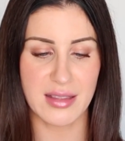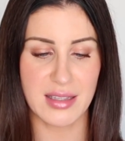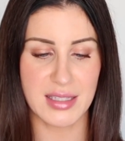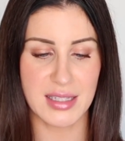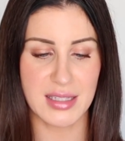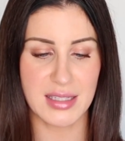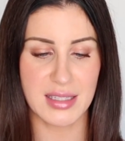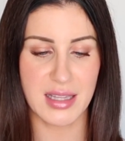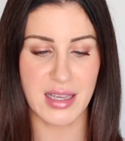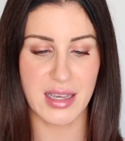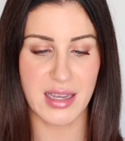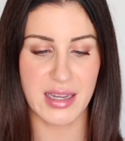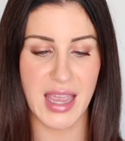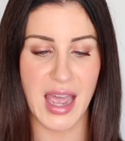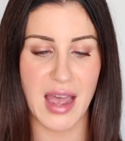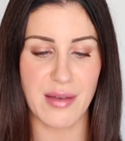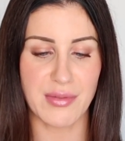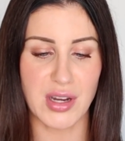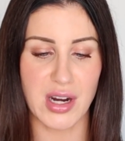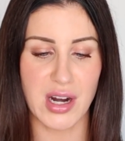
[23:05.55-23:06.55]
This is the
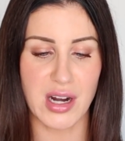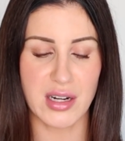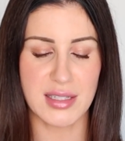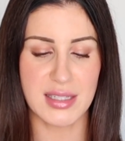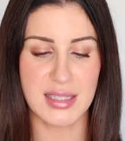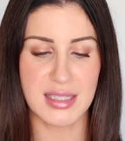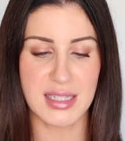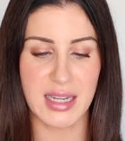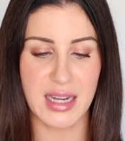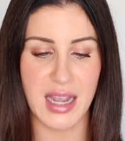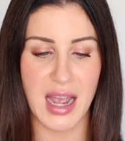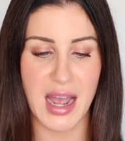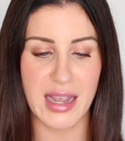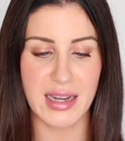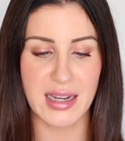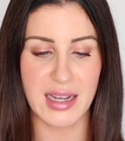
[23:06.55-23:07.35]
Caviar Stick Eye